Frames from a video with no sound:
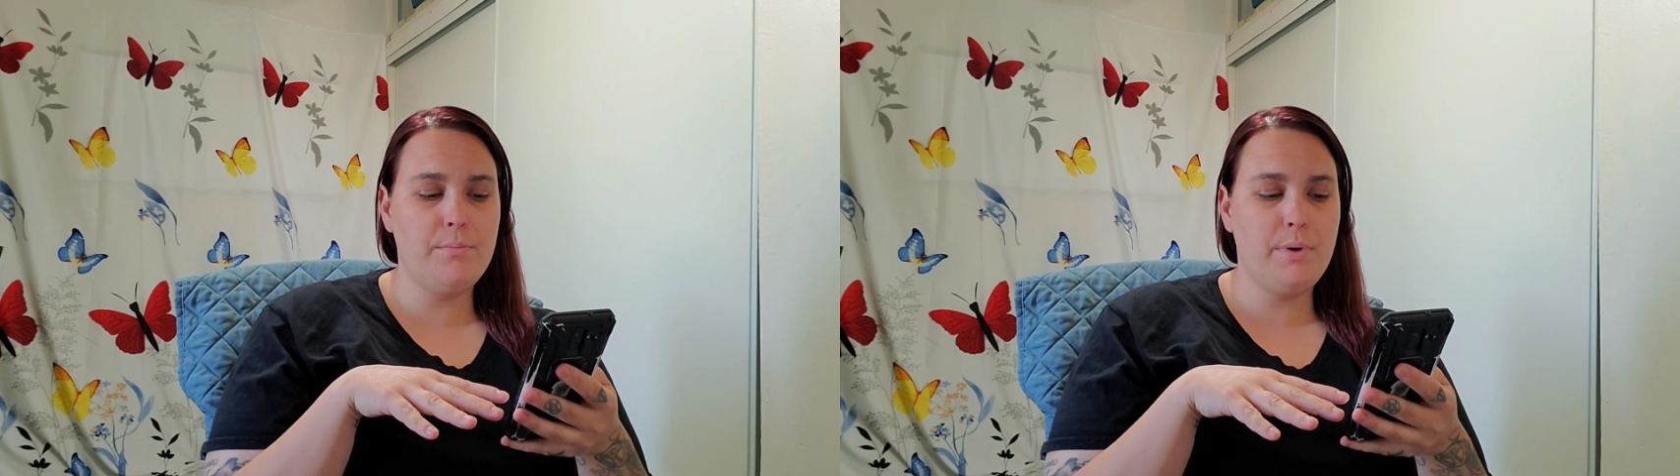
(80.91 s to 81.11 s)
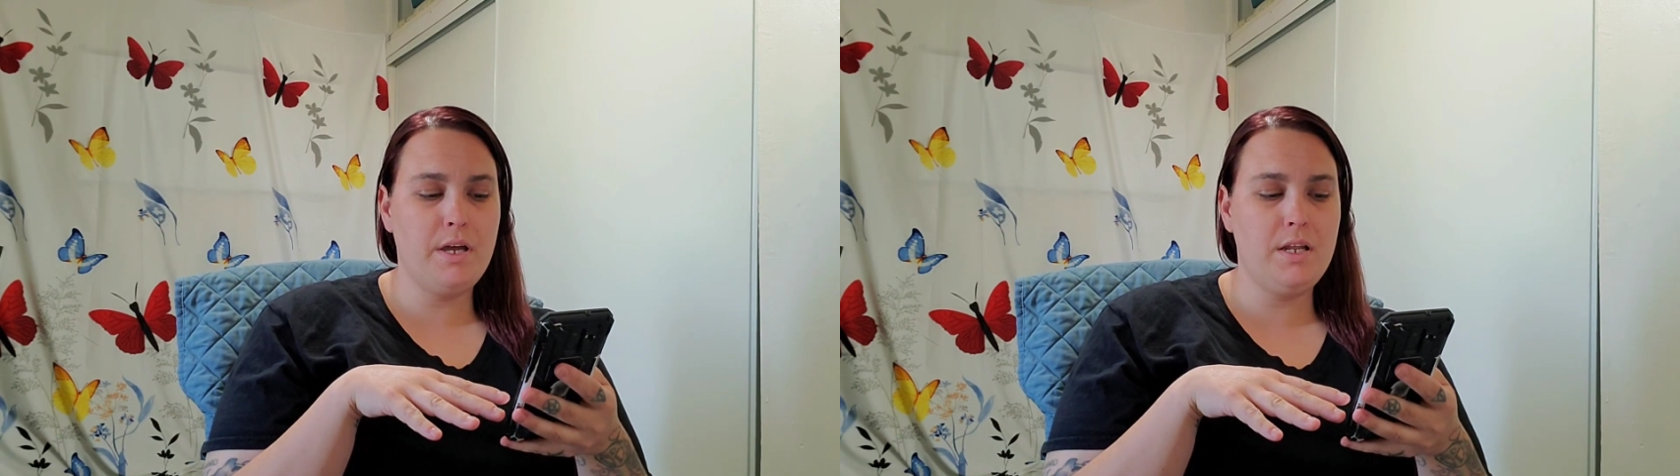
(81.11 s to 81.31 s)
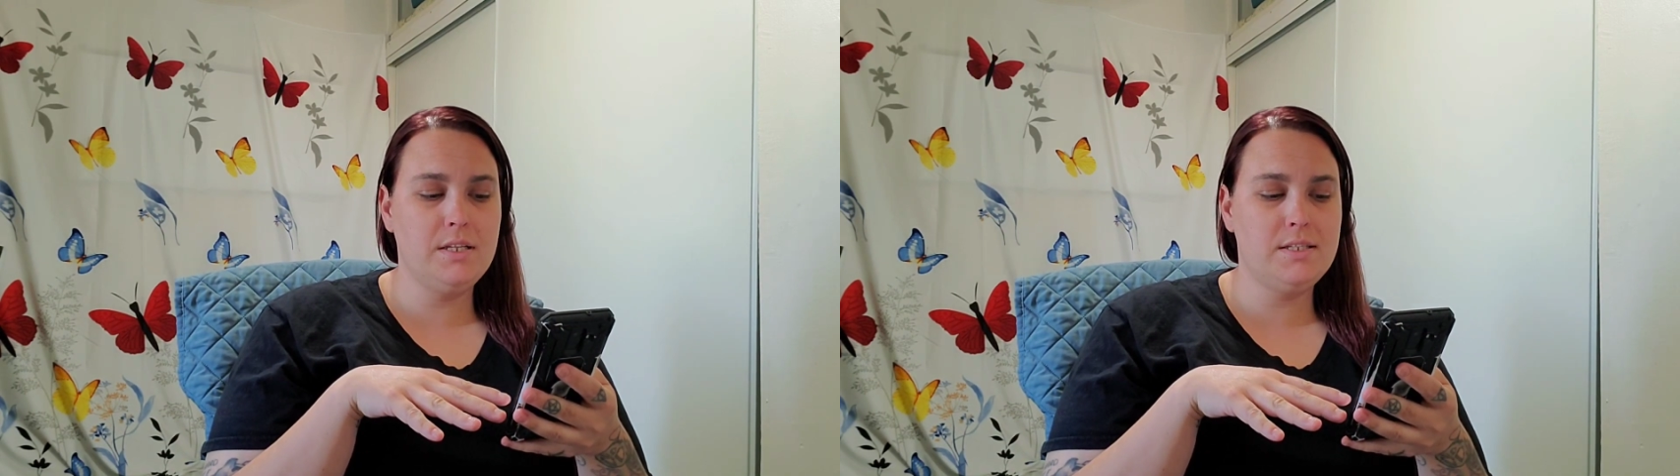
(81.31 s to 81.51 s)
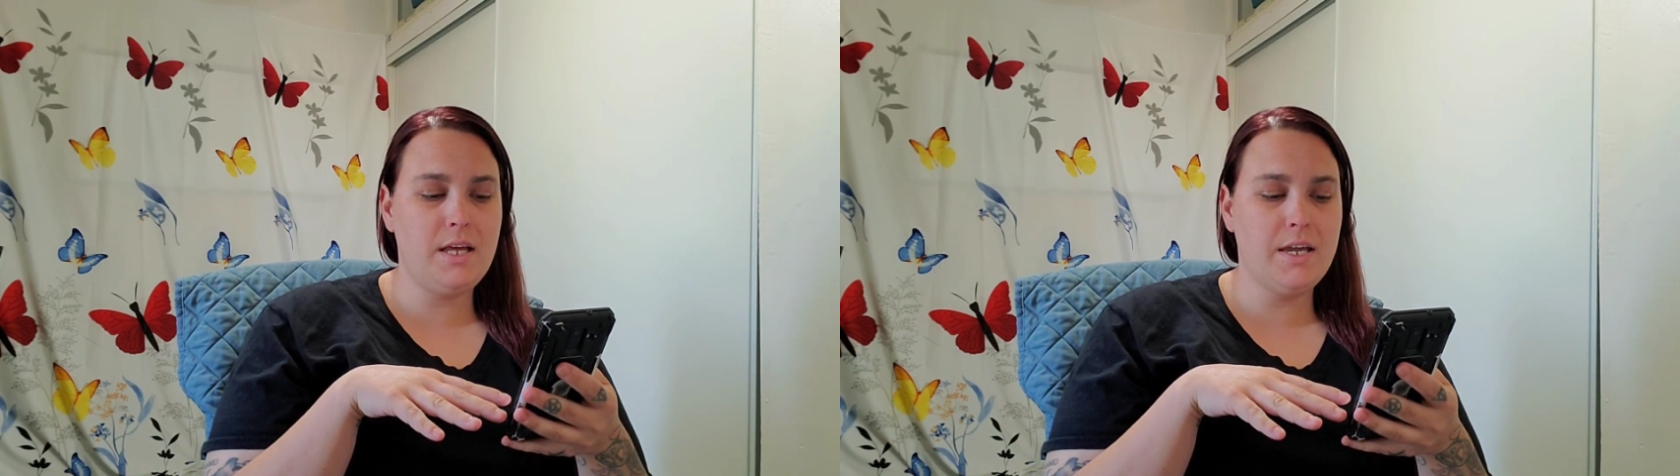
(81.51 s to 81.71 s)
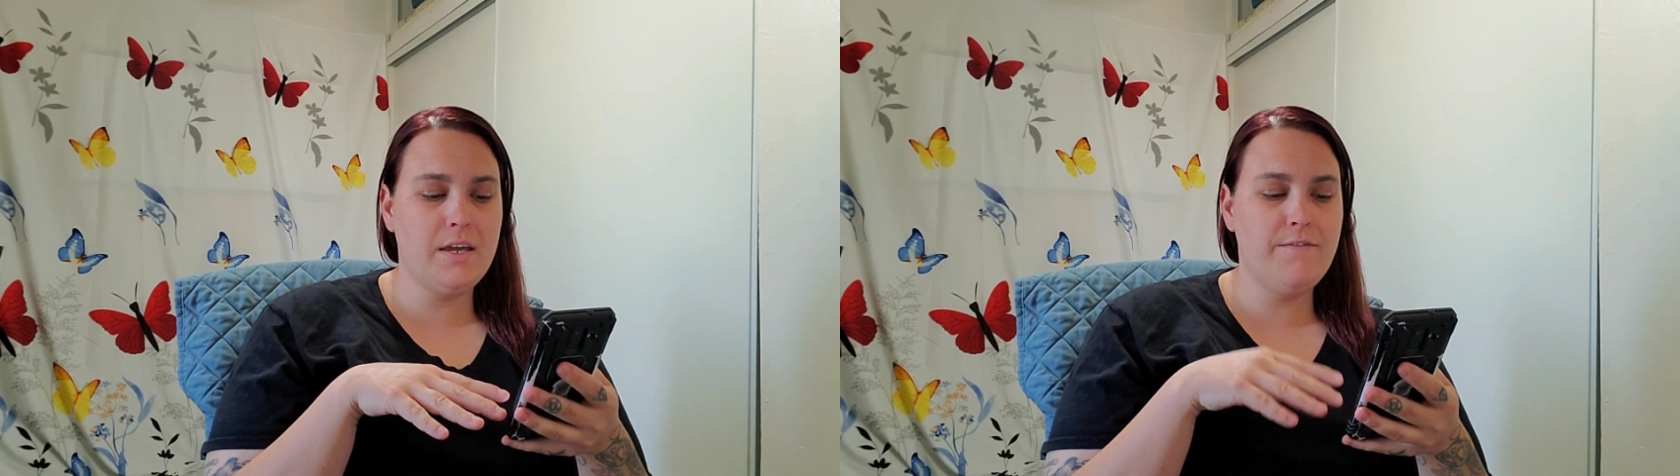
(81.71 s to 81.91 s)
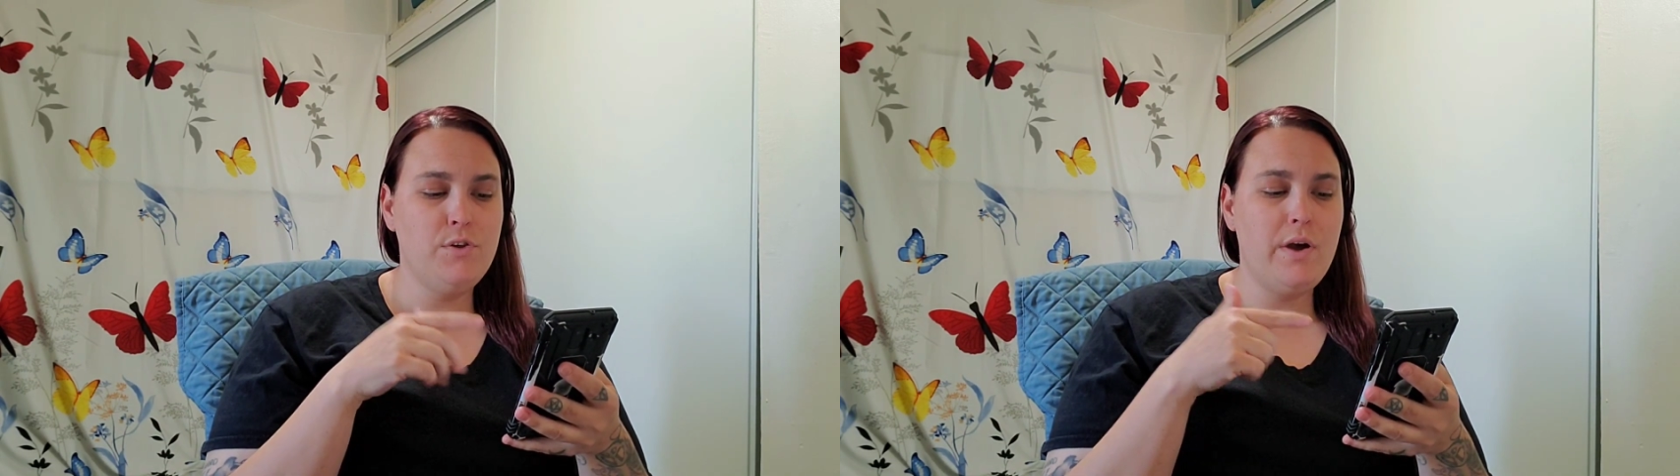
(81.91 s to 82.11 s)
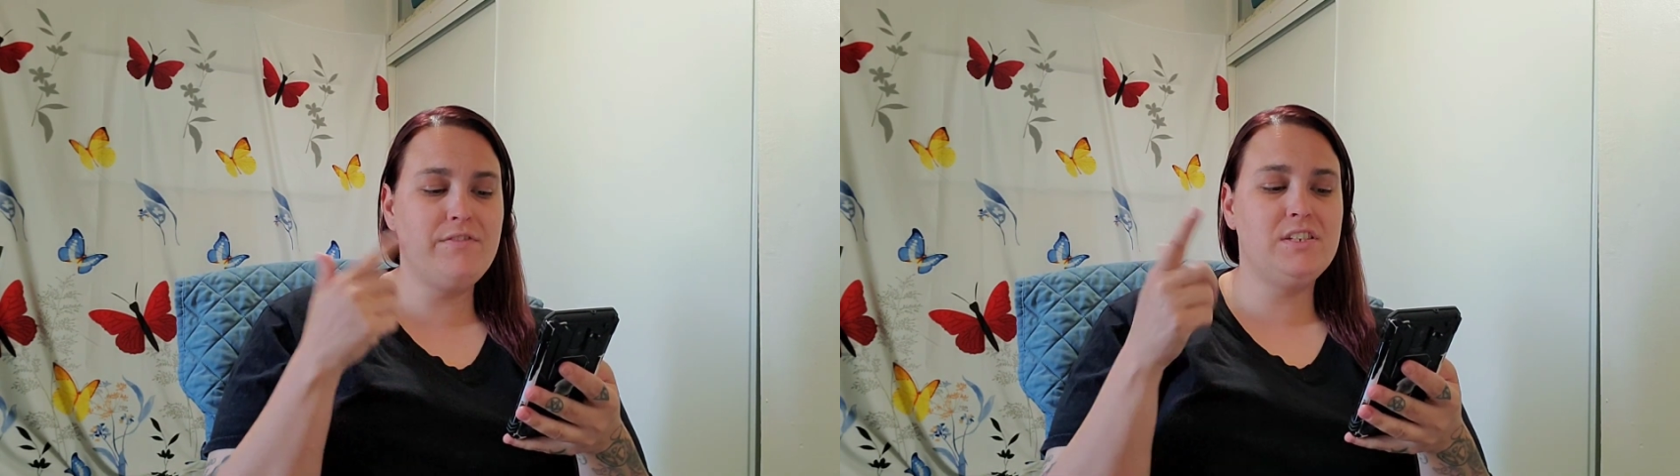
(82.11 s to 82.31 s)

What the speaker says: but it's like if you have